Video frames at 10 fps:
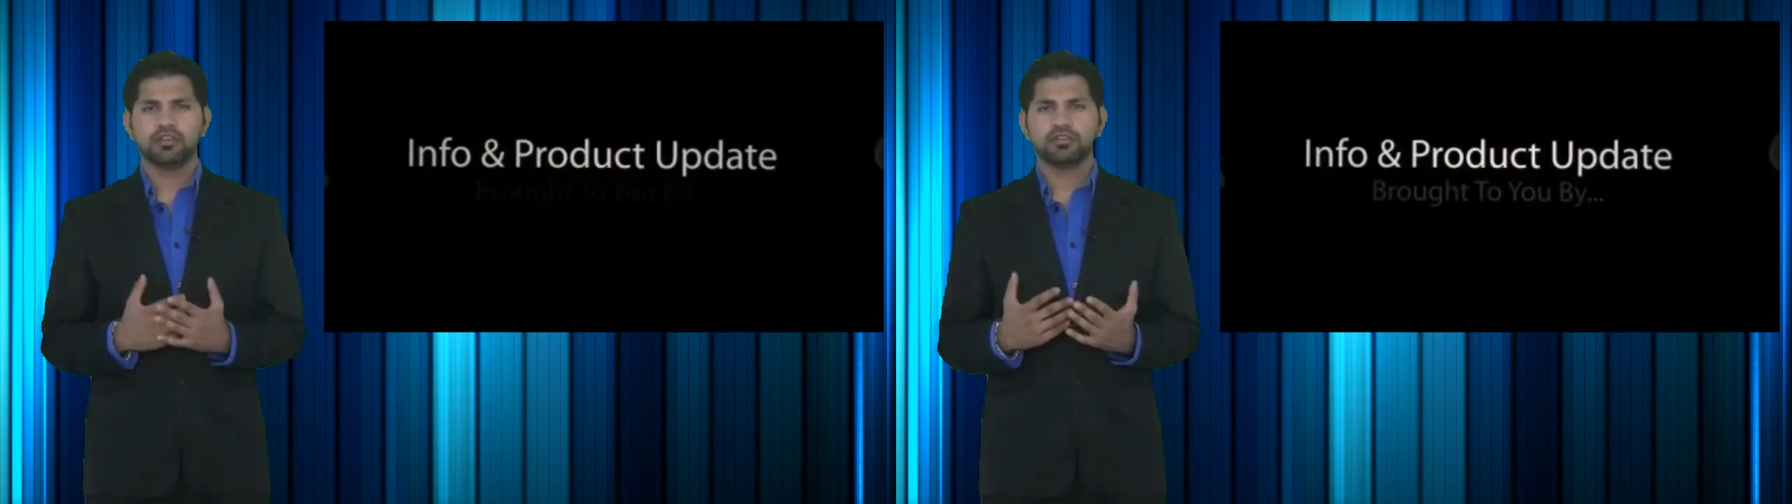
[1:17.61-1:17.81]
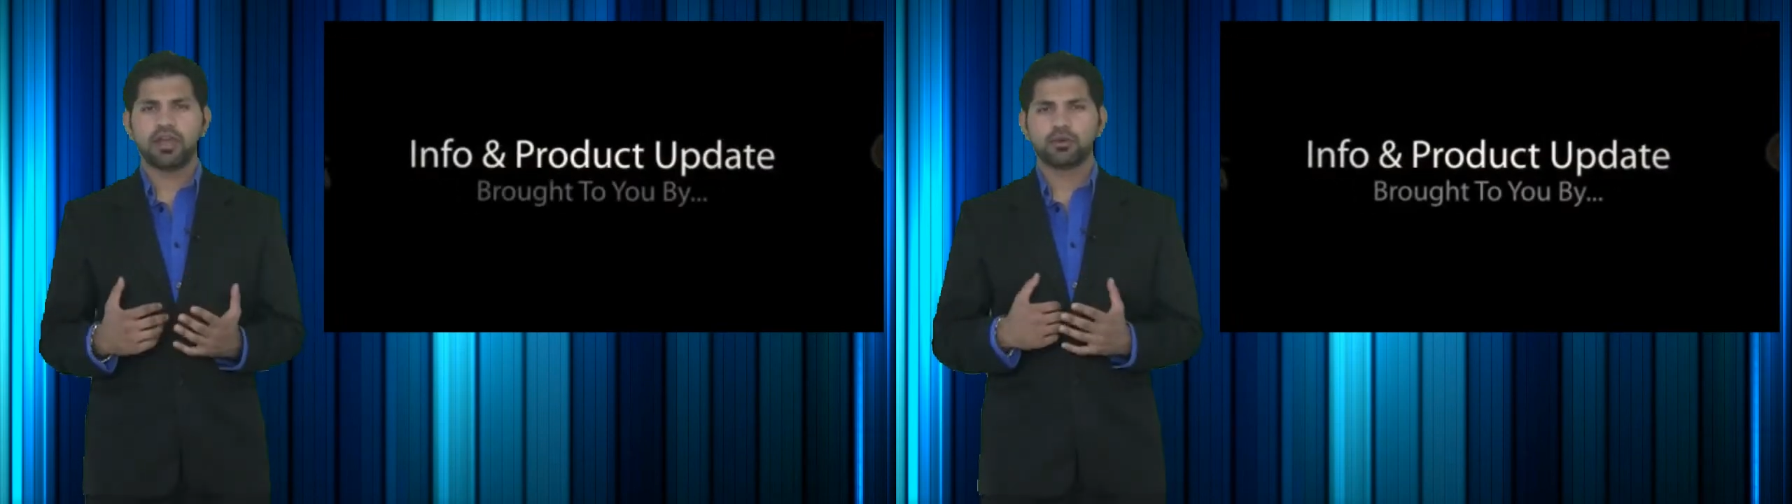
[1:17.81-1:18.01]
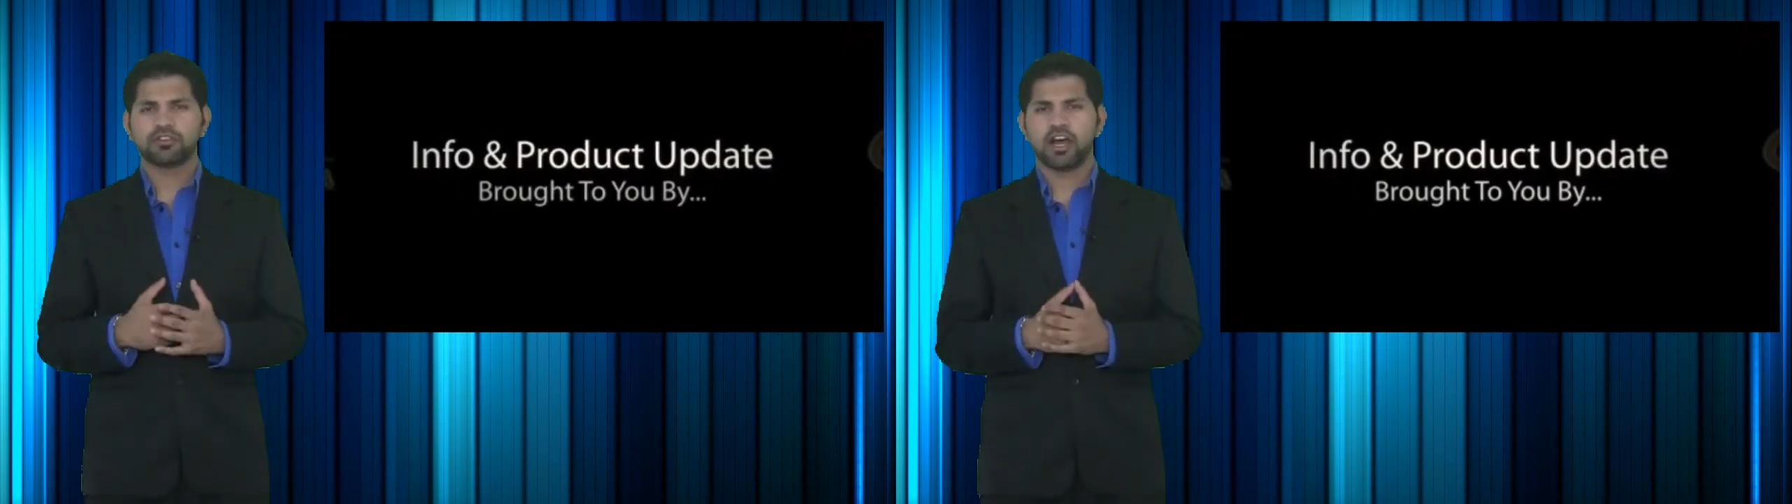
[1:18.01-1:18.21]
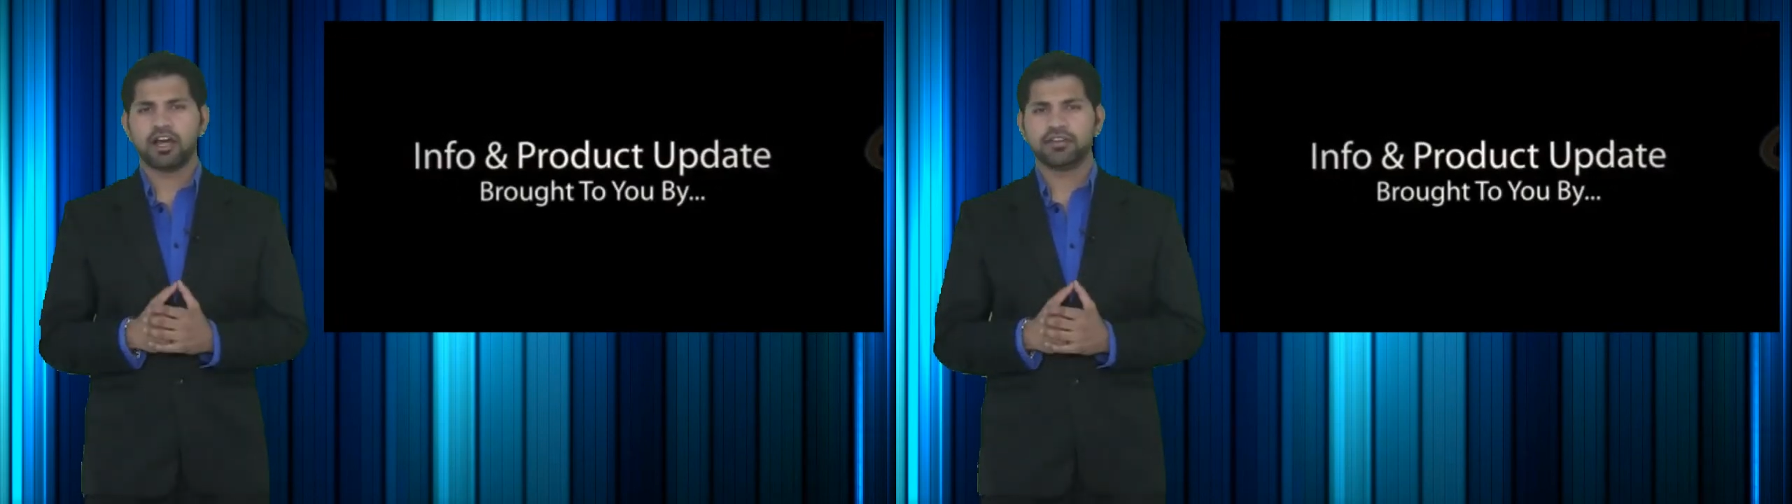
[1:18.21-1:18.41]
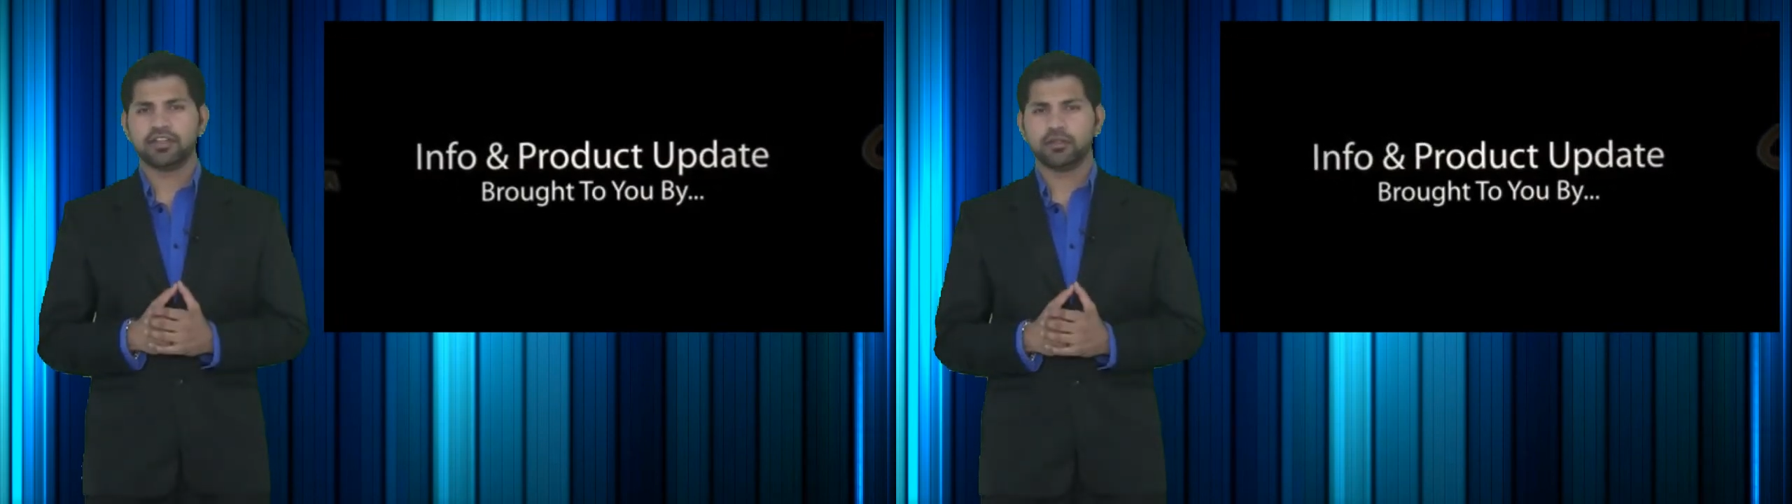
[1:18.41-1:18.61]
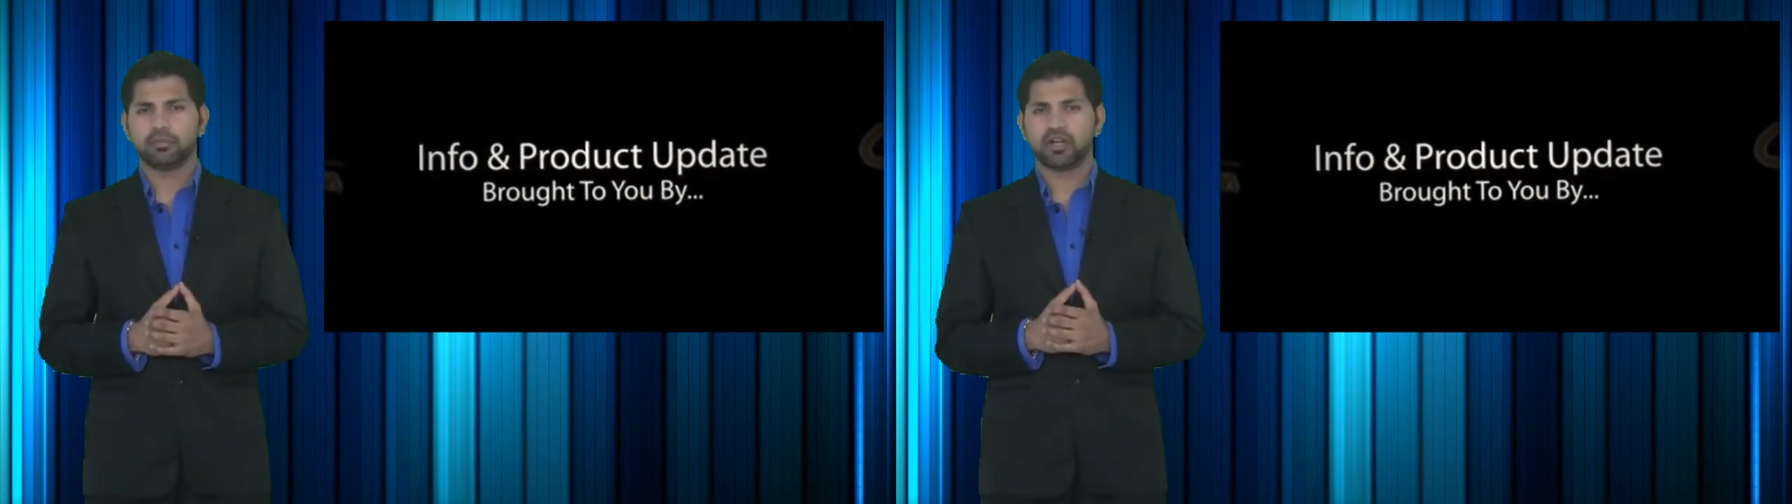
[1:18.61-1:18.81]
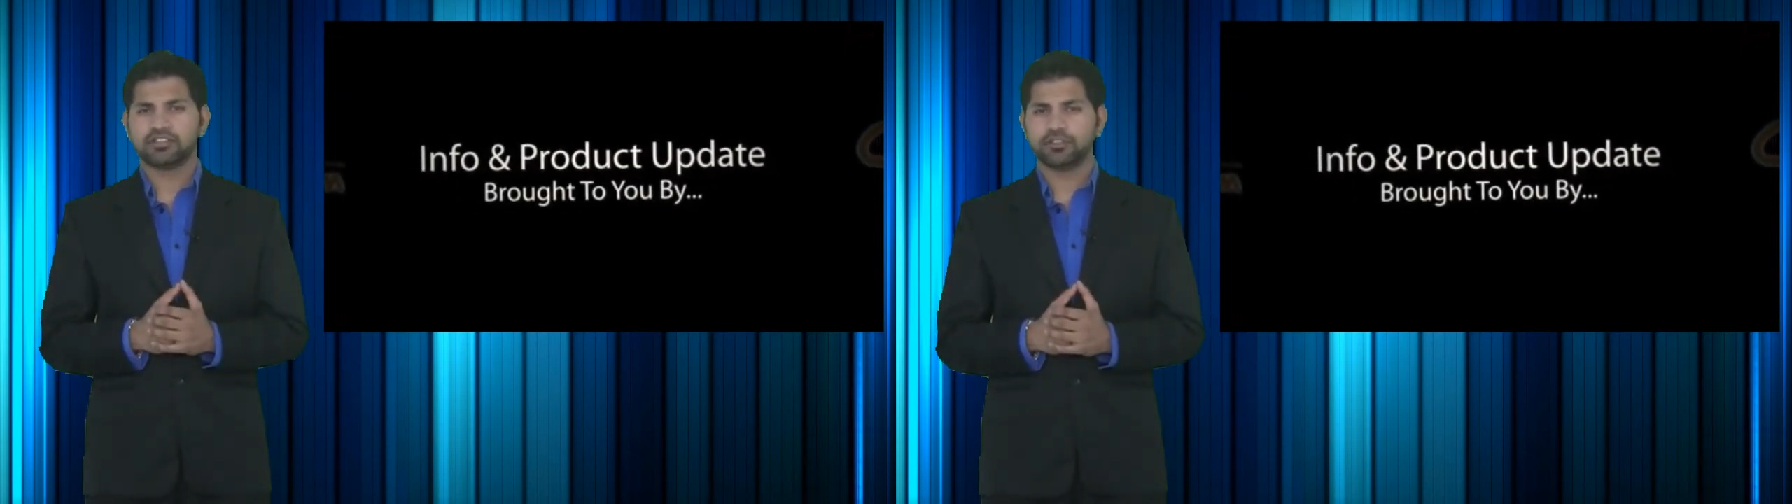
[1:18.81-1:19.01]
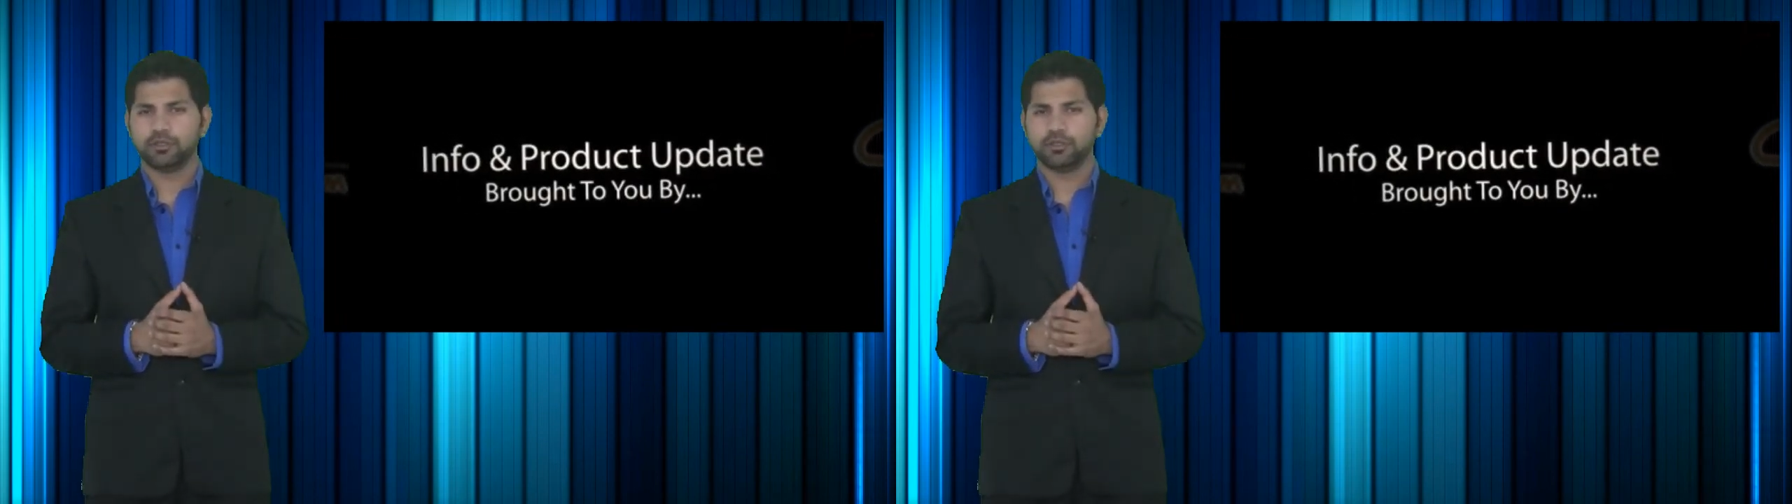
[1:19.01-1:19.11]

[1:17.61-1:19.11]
So that was a hot deal brought to